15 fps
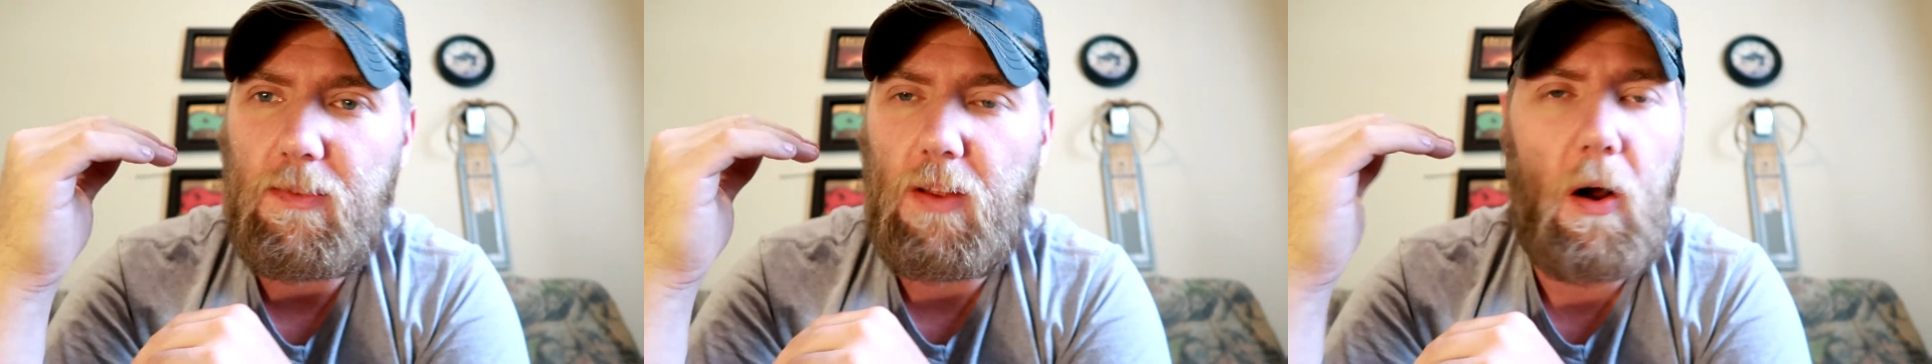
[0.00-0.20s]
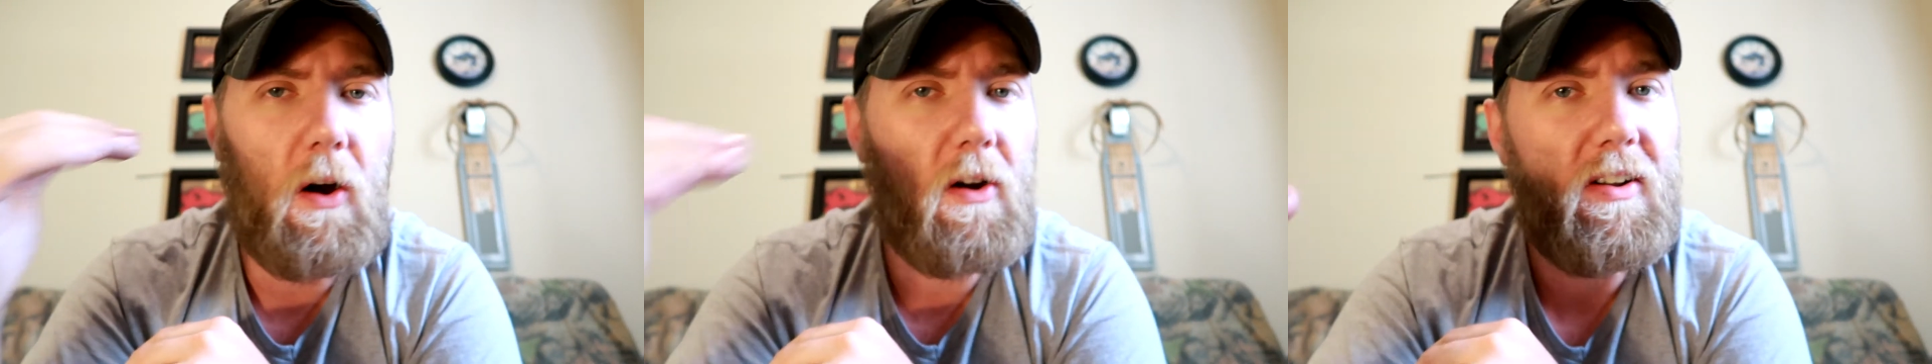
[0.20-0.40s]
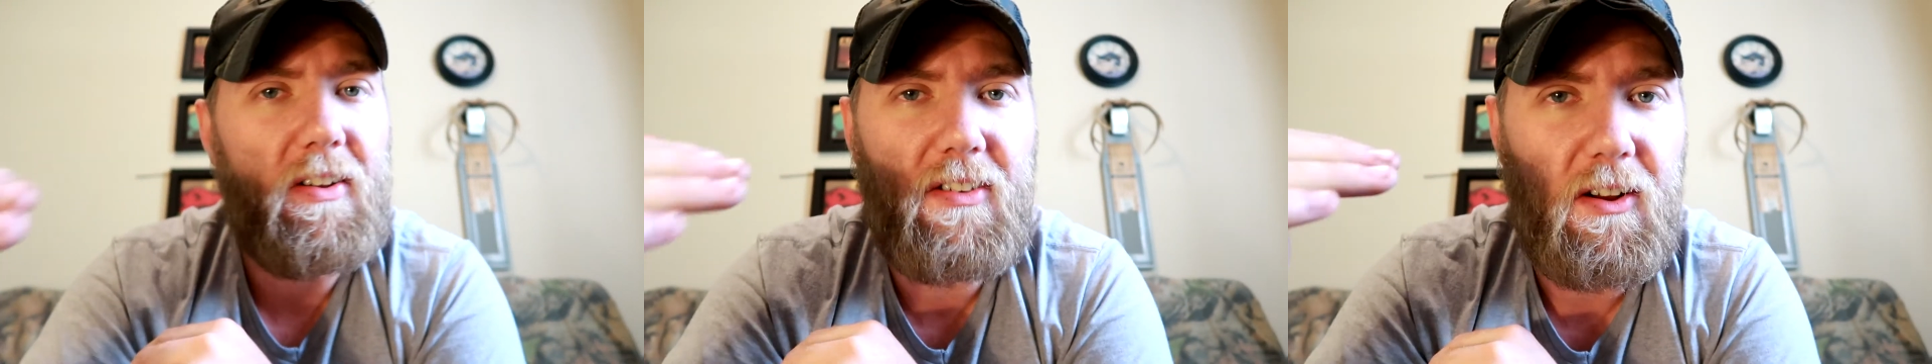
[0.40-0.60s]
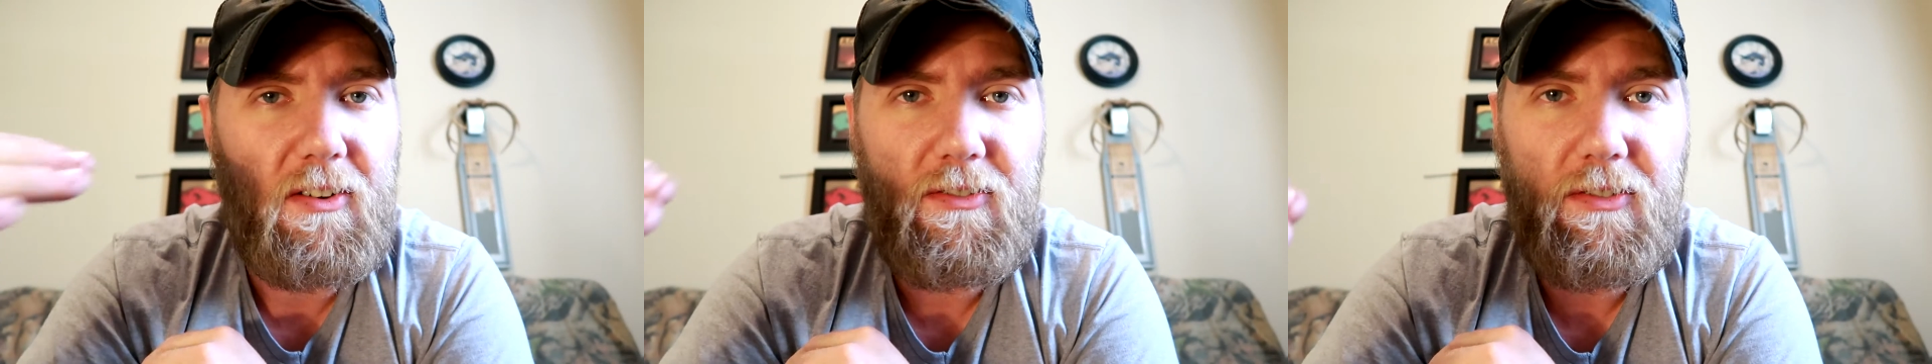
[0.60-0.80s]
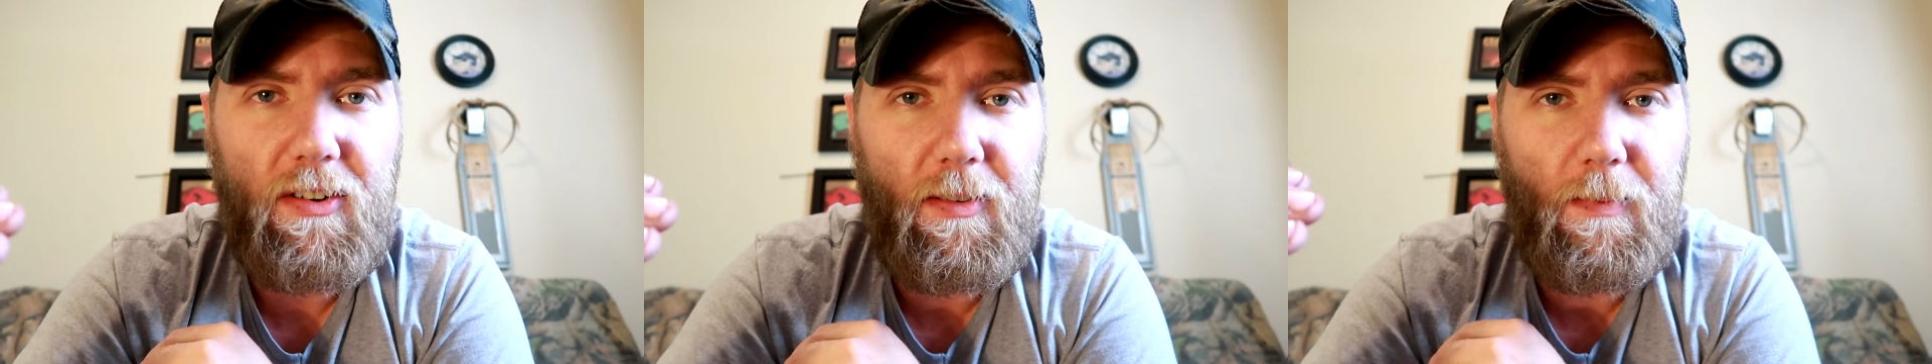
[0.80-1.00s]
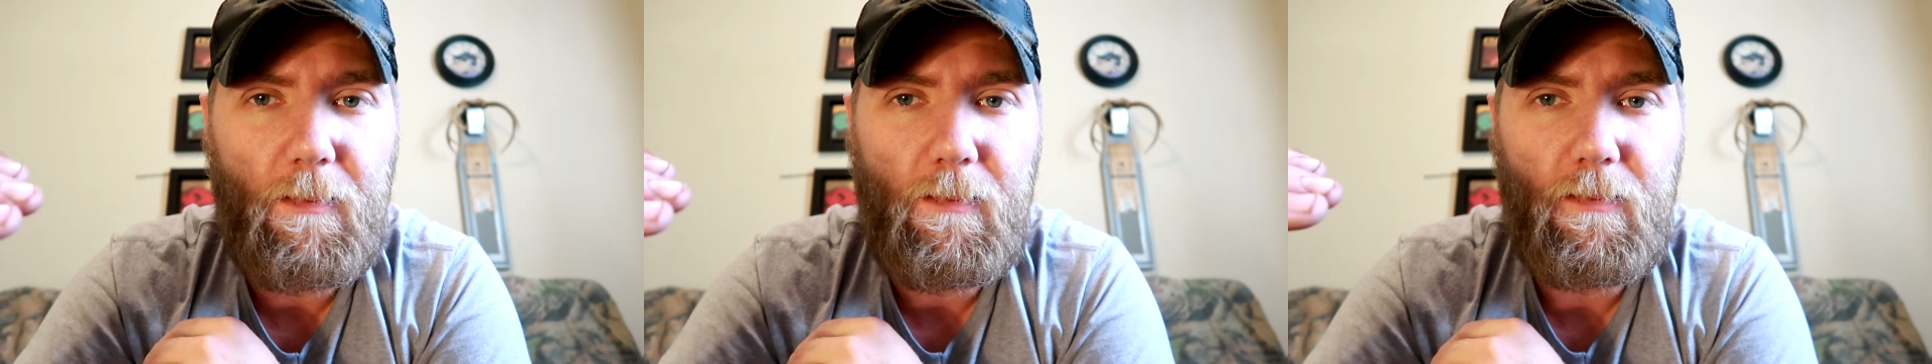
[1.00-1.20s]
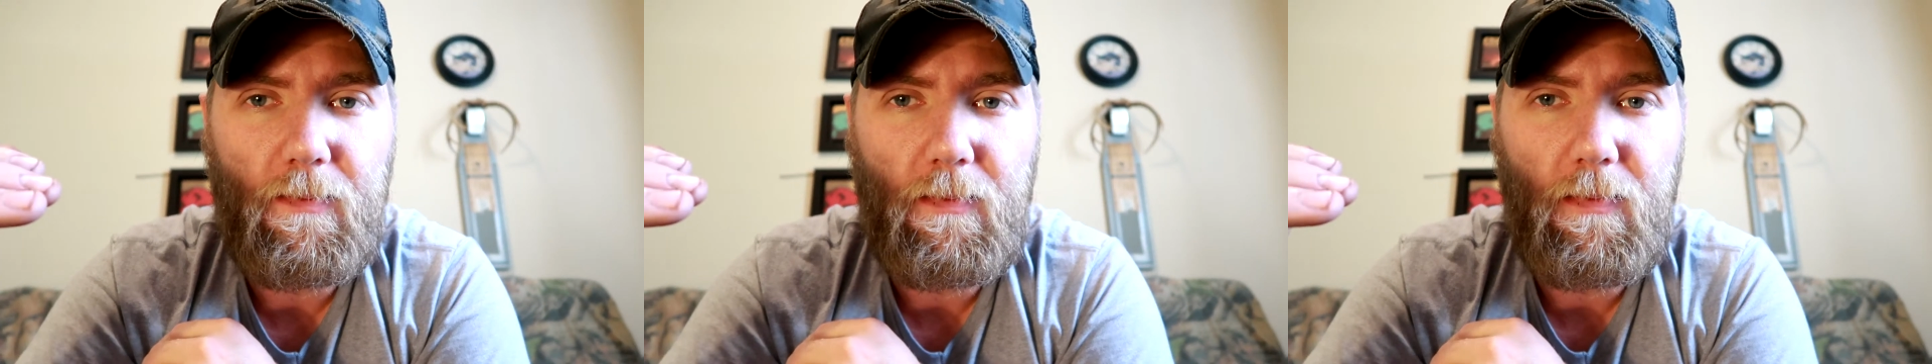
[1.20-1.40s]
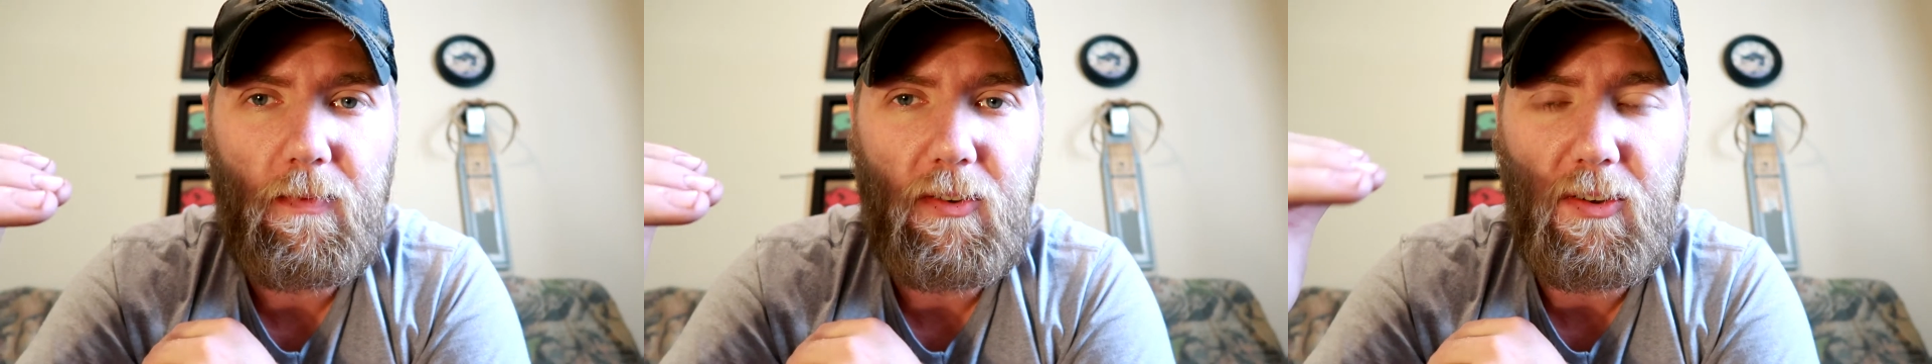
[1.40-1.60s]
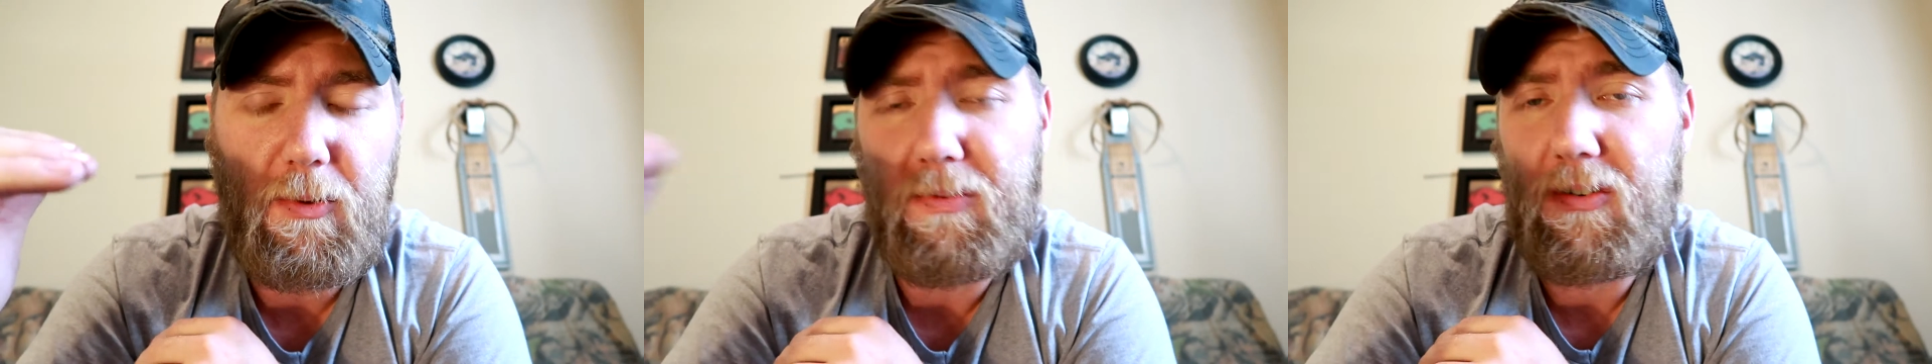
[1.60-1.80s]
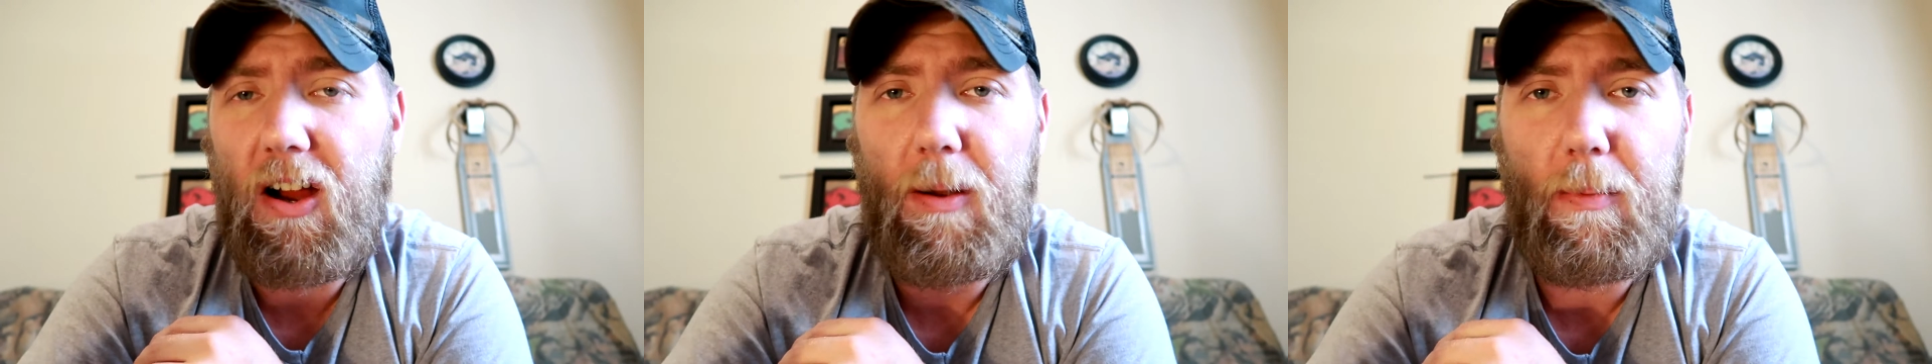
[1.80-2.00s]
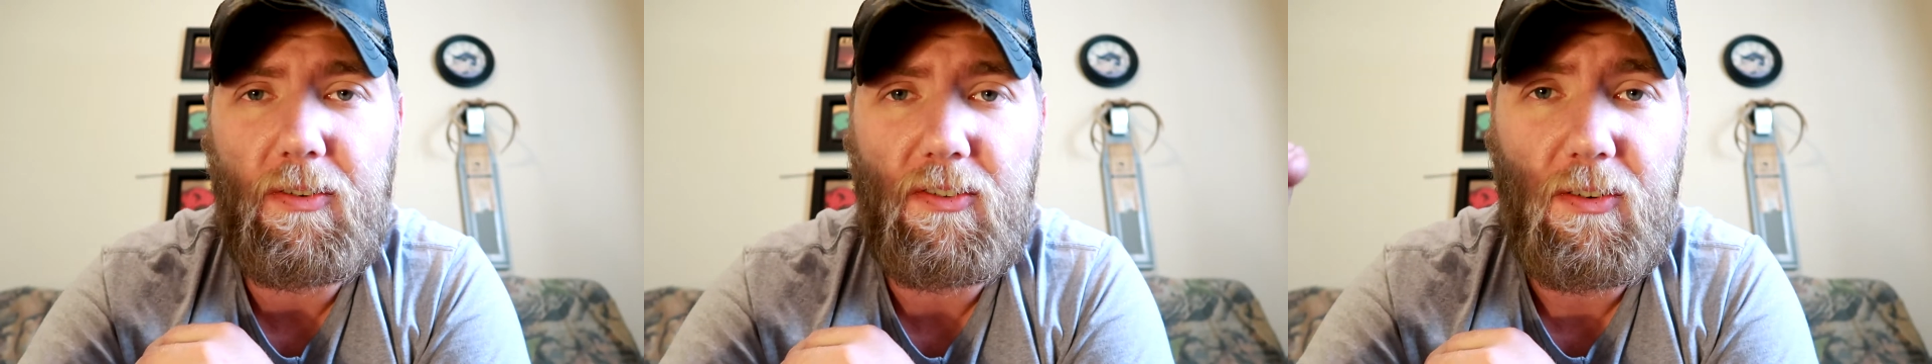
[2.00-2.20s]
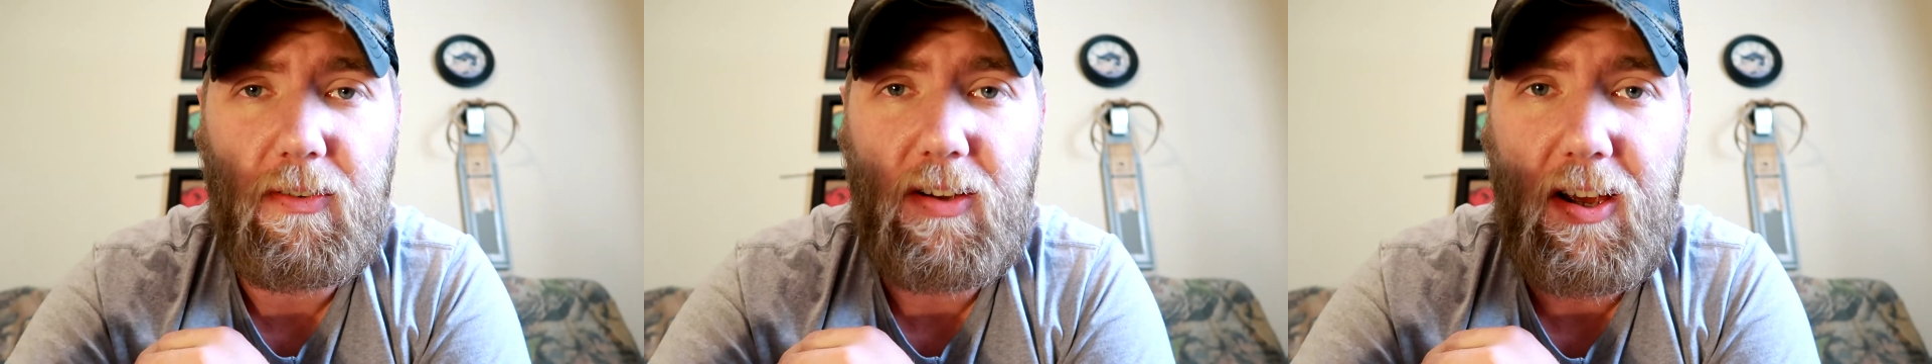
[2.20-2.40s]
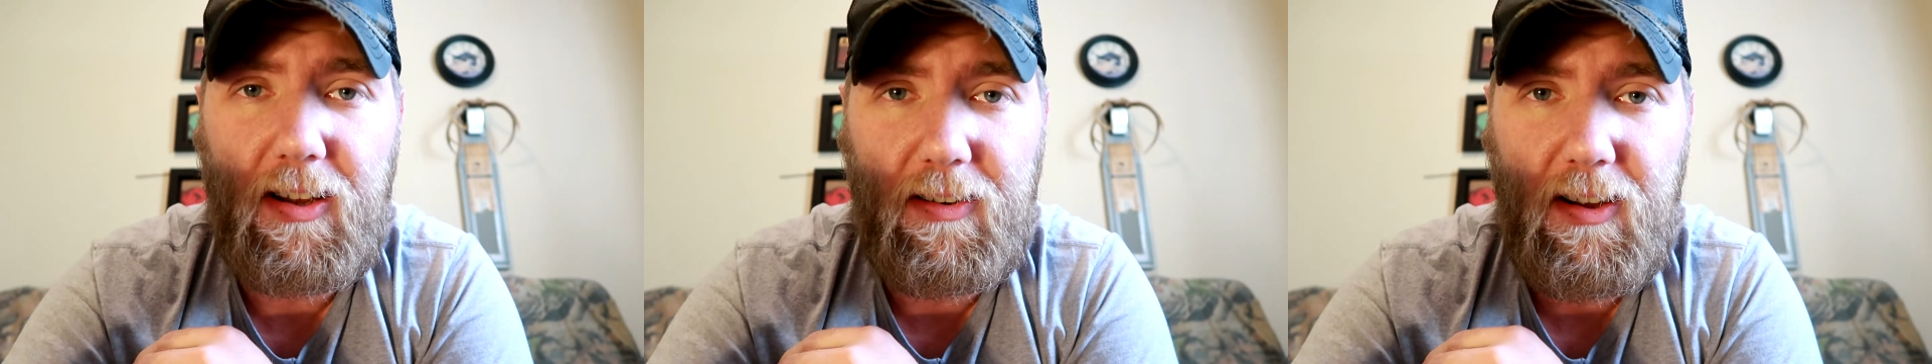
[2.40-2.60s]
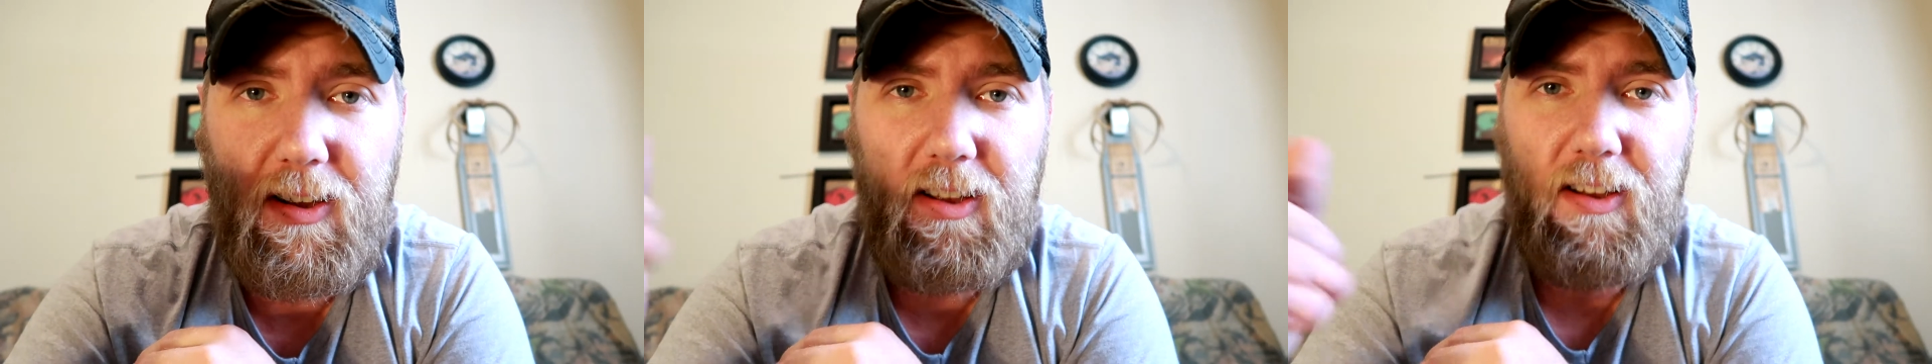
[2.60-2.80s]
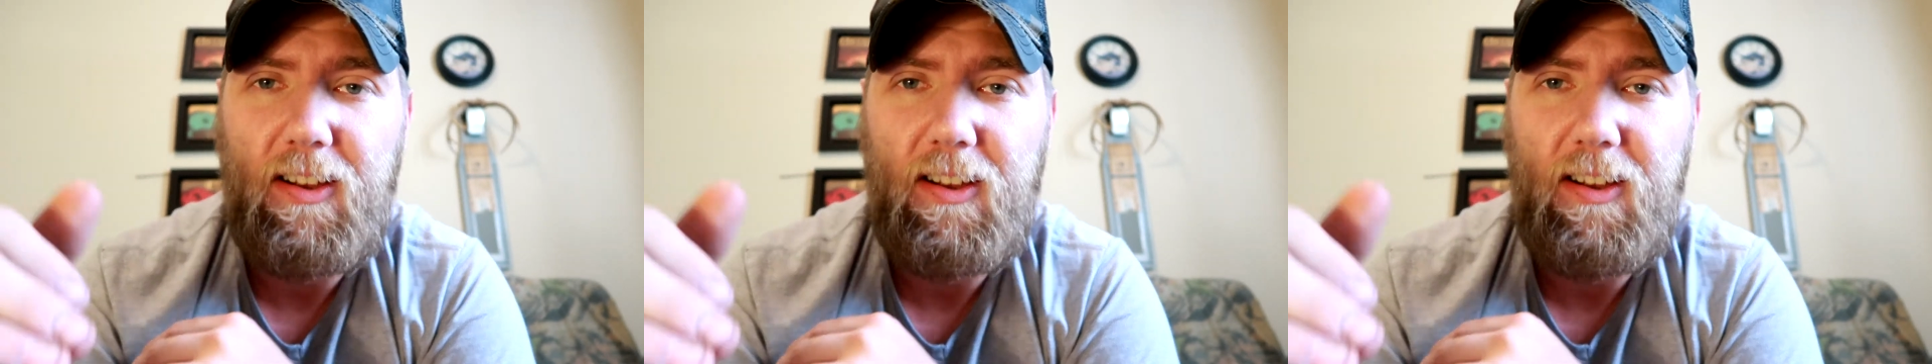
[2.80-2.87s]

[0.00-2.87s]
the hardest 100 subscribers you'll get.